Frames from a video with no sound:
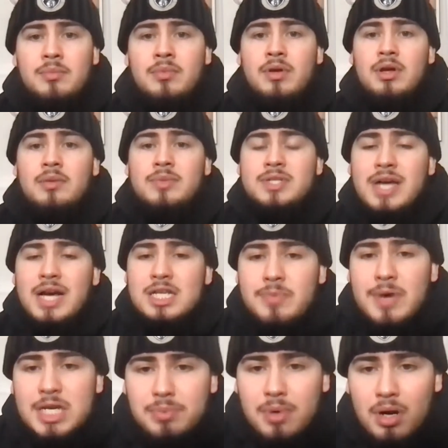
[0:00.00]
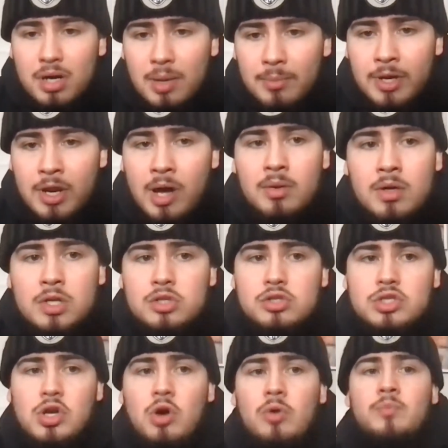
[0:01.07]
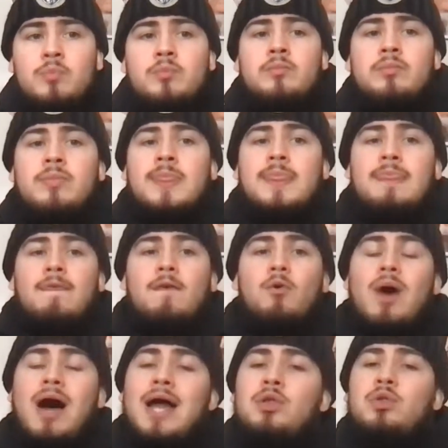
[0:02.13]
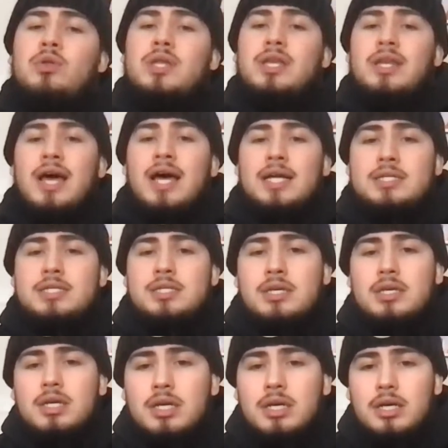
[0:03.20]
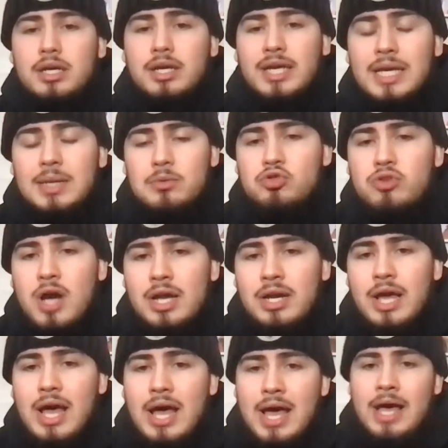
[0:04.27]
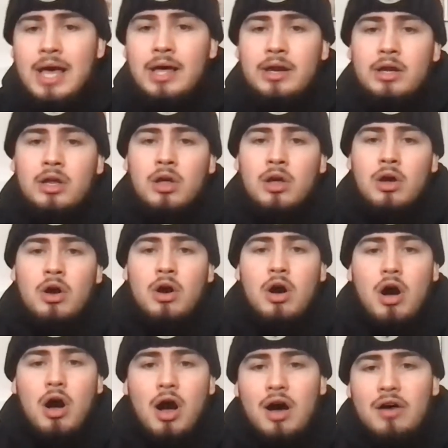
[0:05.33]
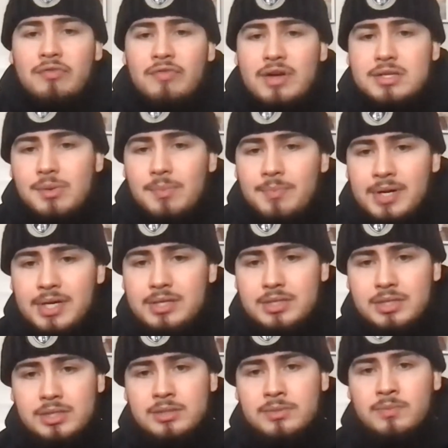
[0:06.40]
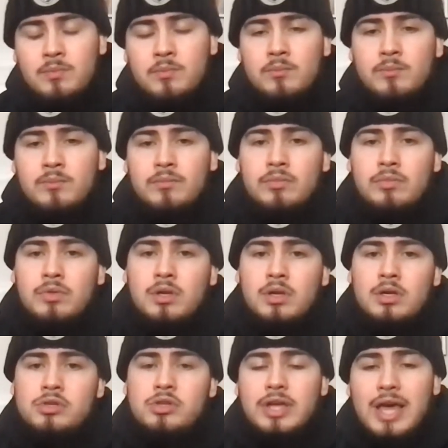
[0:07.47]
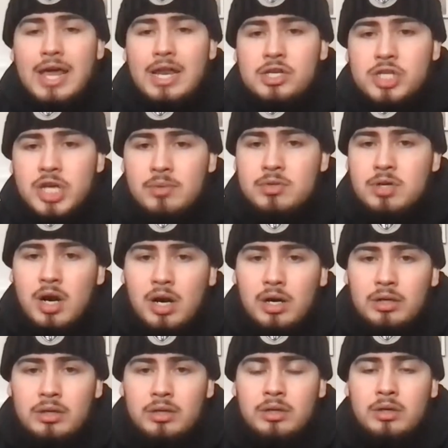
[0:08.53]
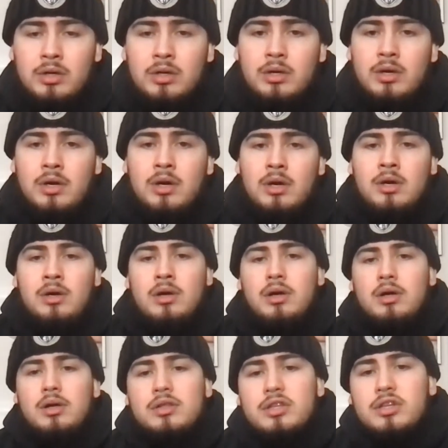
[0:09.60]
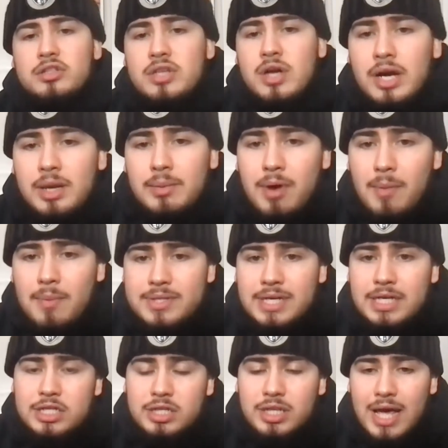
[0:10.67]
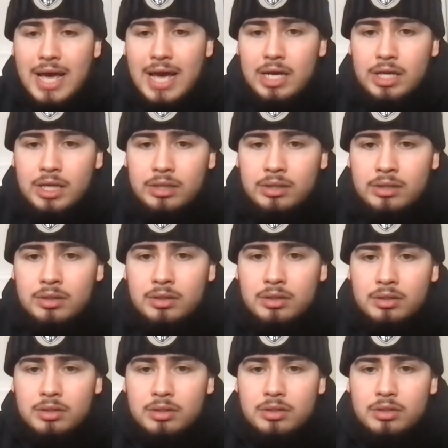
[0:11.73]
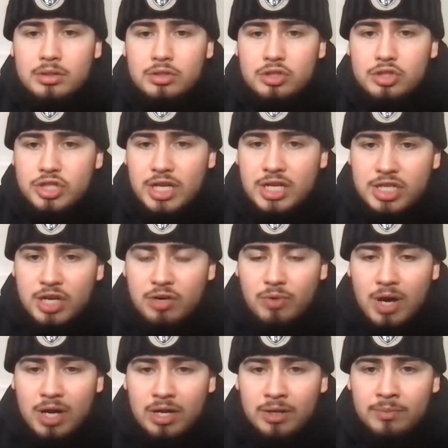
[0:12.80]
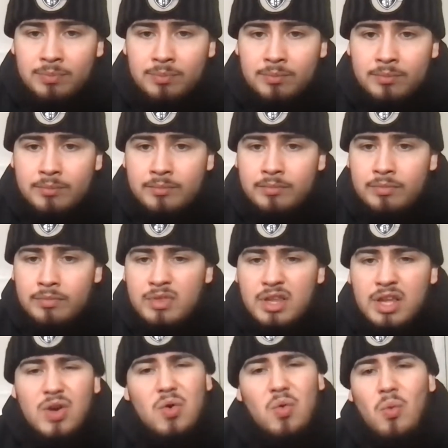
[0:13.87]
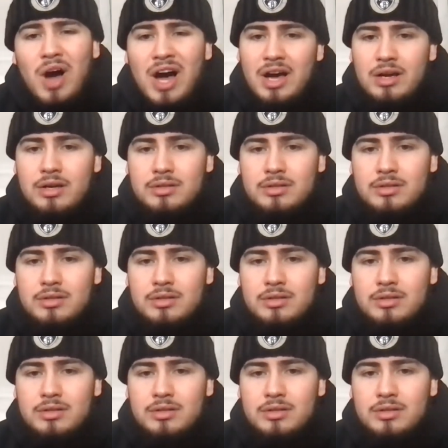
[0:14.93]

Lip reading: Besides baseball coming up, so why do the Nets keep trying to add offensive pieces? So they added James Harden. They're talking about potentially adding JJ Redick. Why?